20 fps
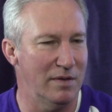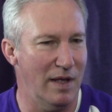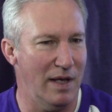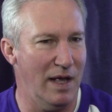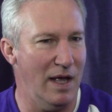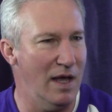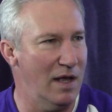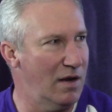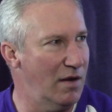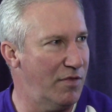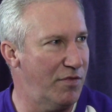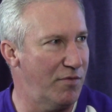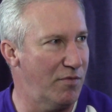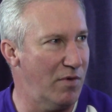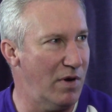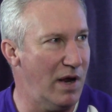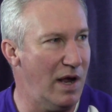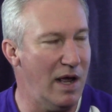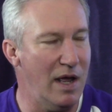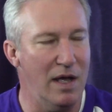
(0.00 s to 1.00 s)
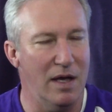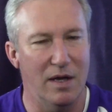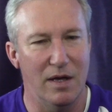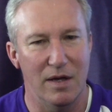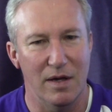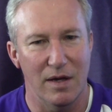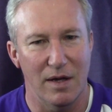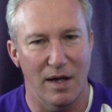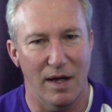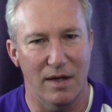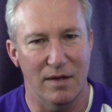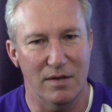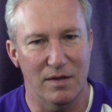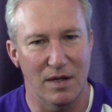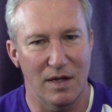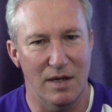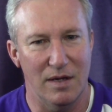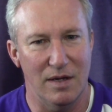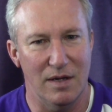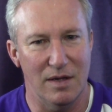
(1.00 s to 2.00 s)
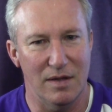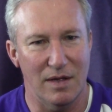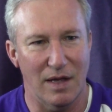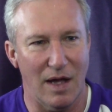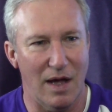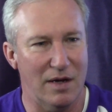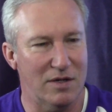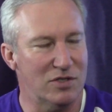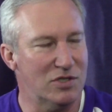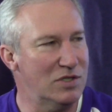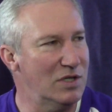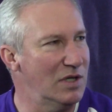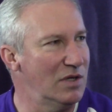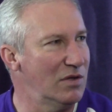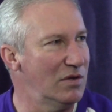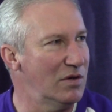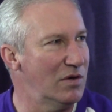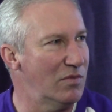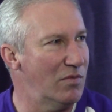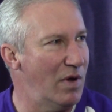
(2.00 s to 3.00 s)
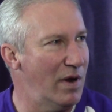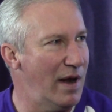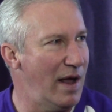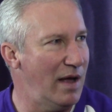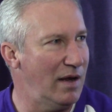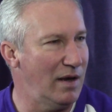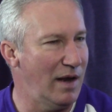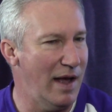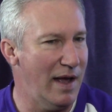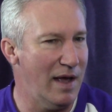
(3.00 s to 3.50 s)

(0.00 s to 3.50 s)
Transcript: They hit a three, and then uh, they got a steal and a run out